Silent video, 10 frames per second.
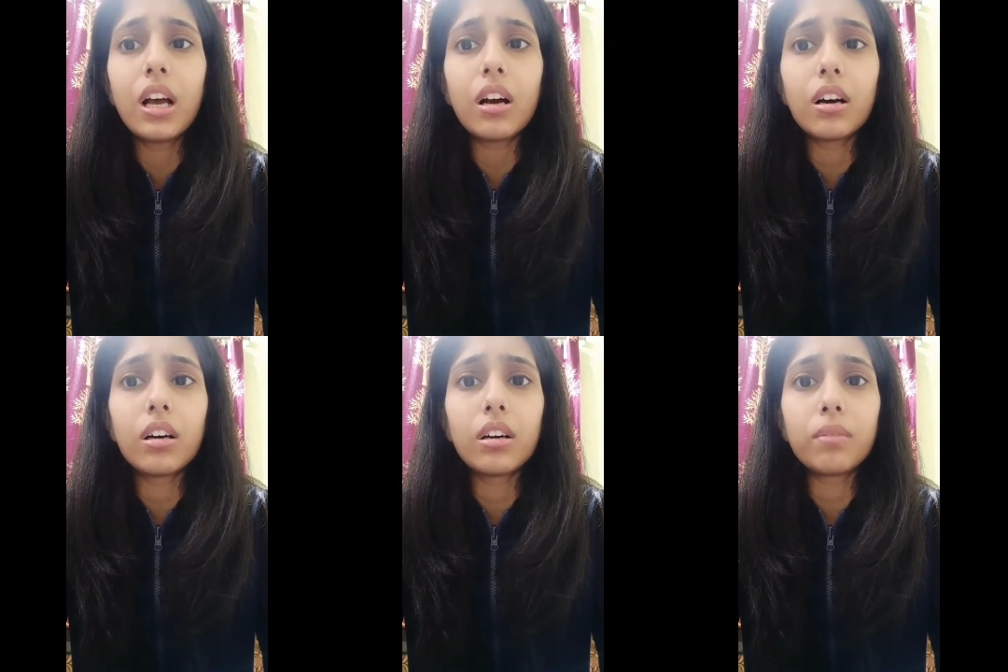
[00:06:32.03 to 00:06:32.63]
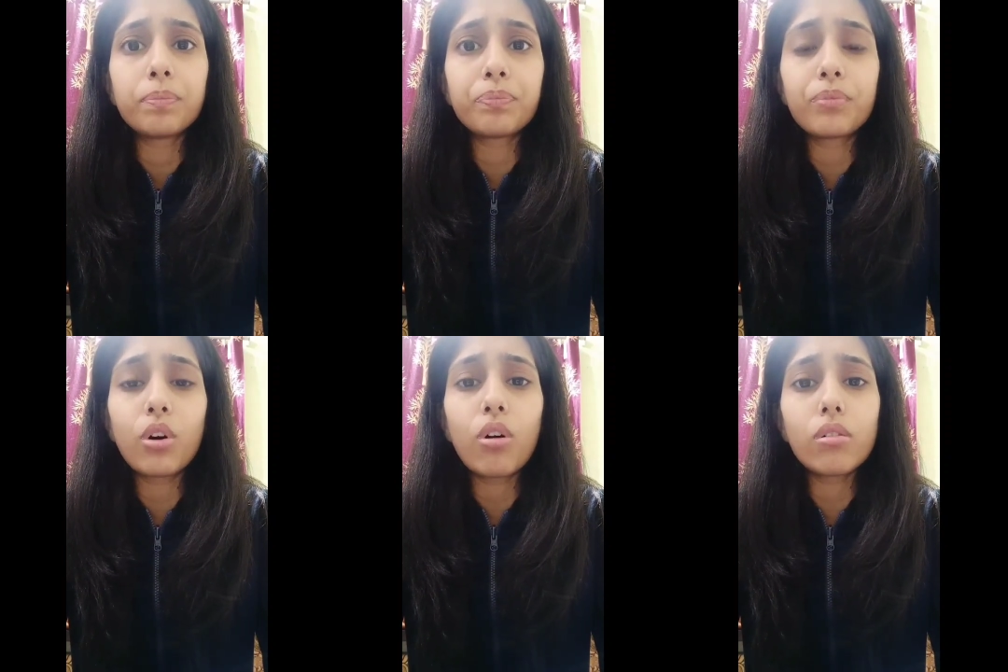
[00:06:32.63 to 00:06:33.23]

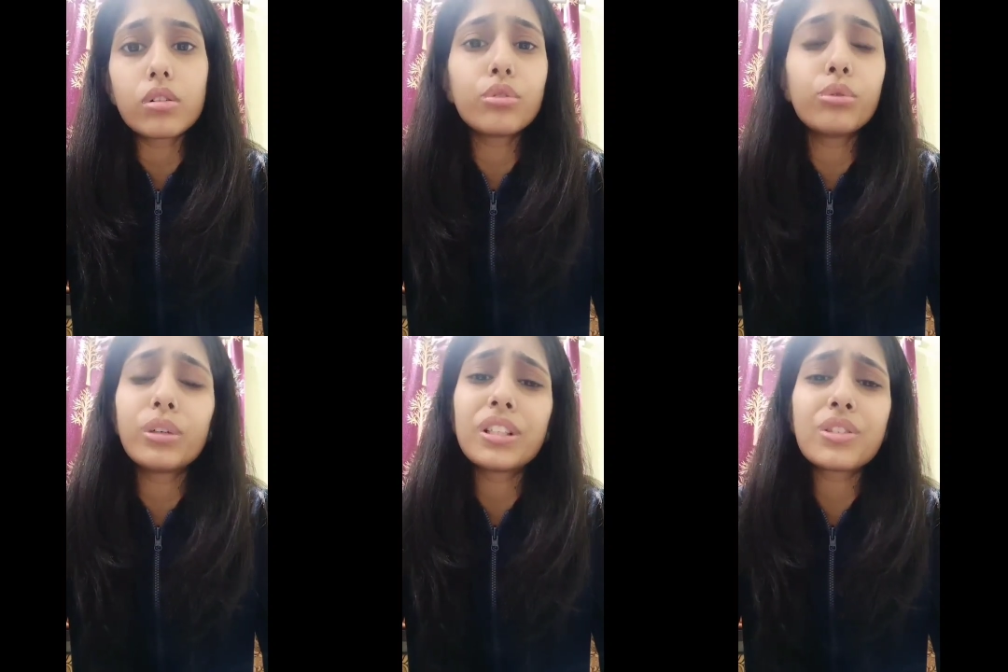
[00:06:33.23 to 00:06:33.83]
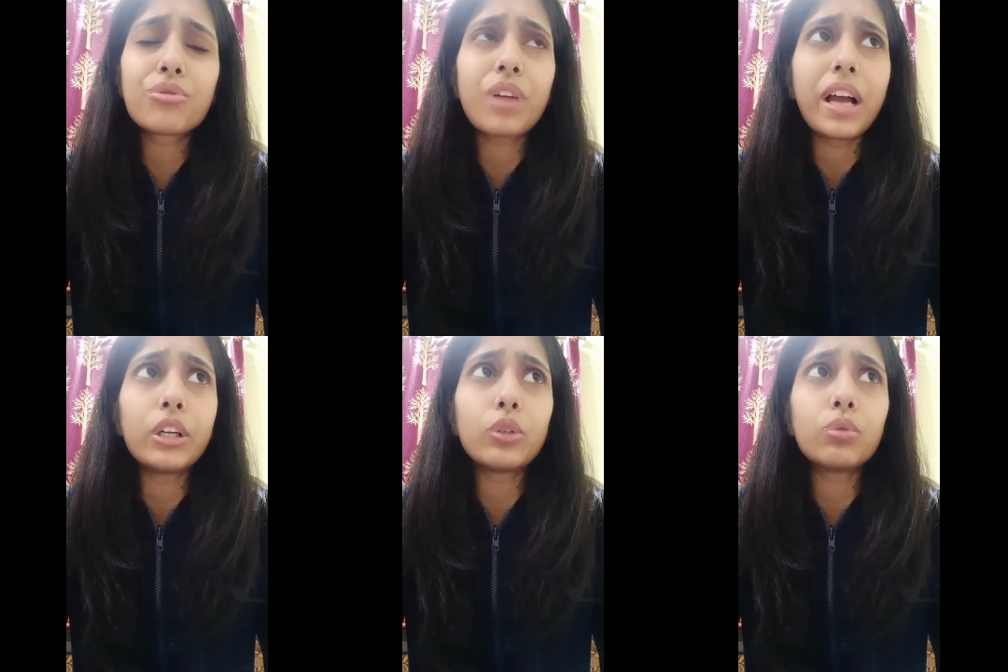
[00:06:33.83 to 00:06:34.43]
Also, don't just
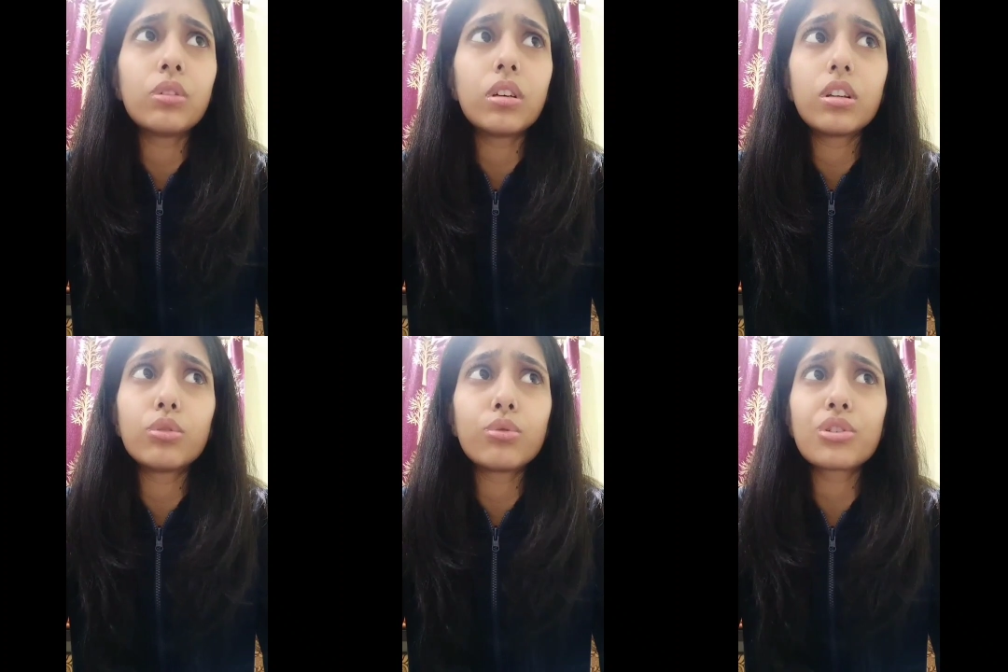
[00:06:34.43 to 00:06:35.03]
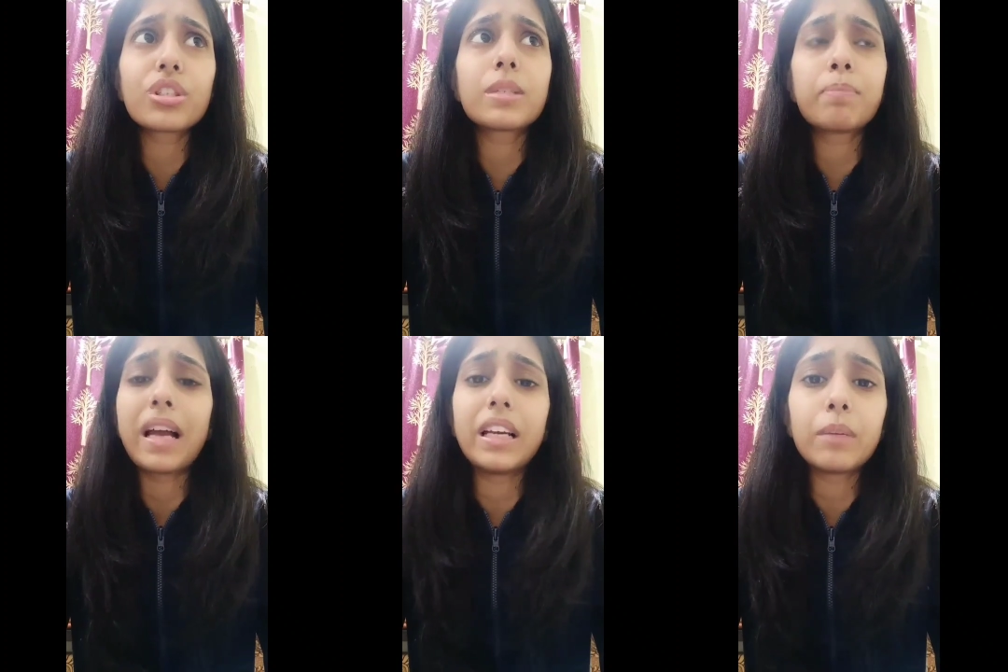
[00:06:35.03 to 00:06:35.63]

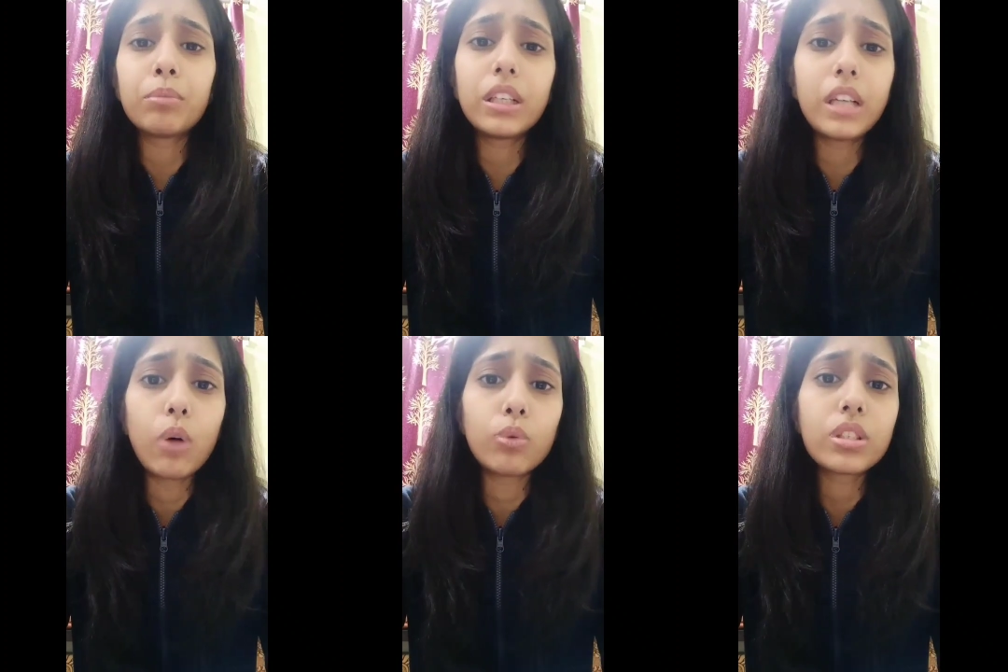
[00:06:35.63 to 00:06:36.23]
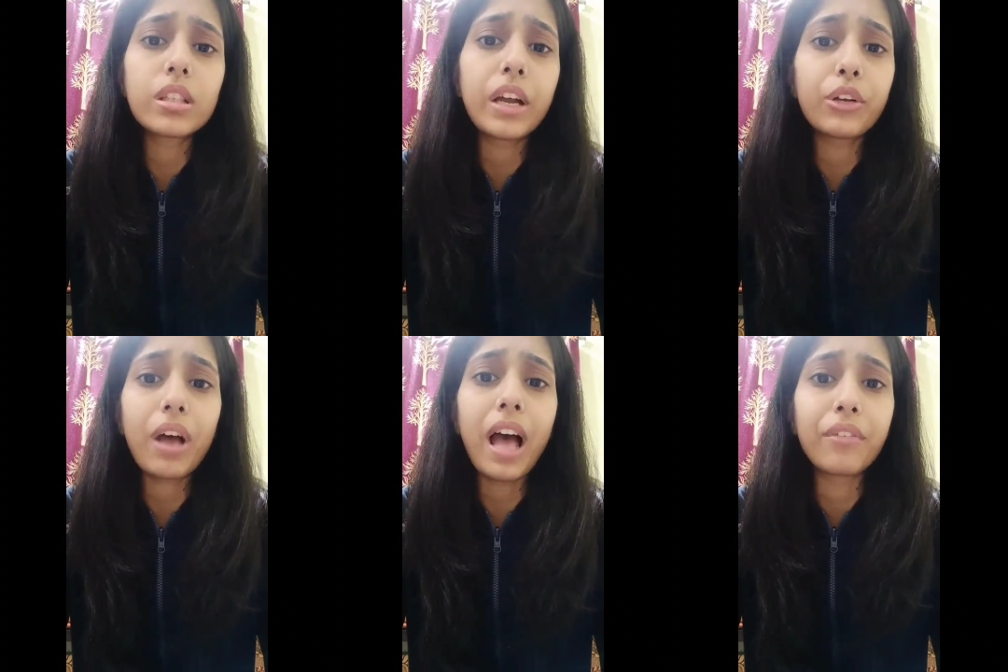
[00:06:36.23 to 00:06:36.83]
pile up the doubts that you
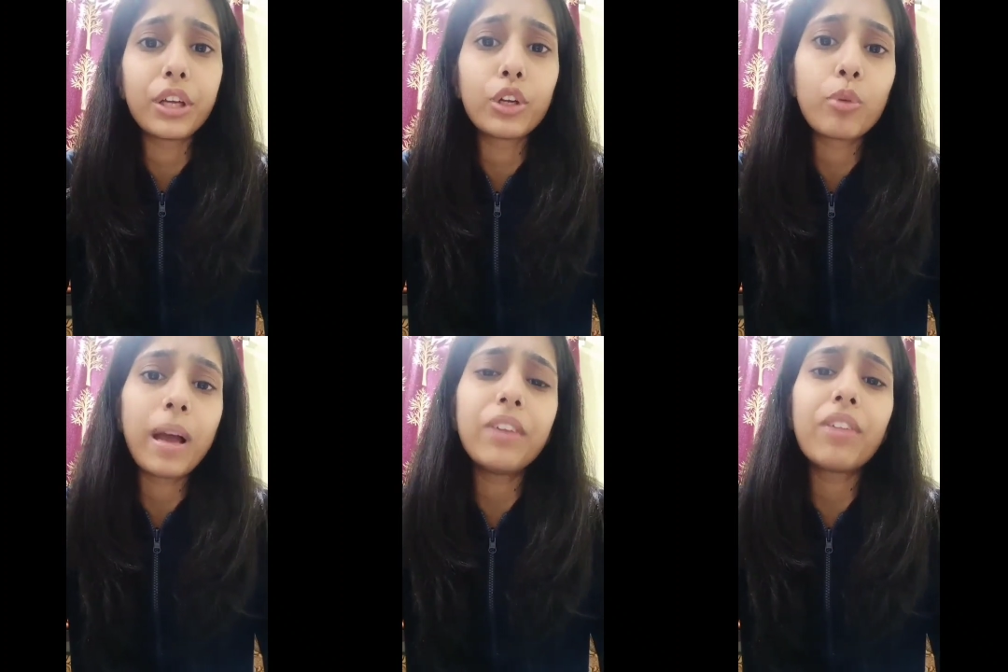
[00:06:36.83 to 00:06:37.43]
are having in your mind.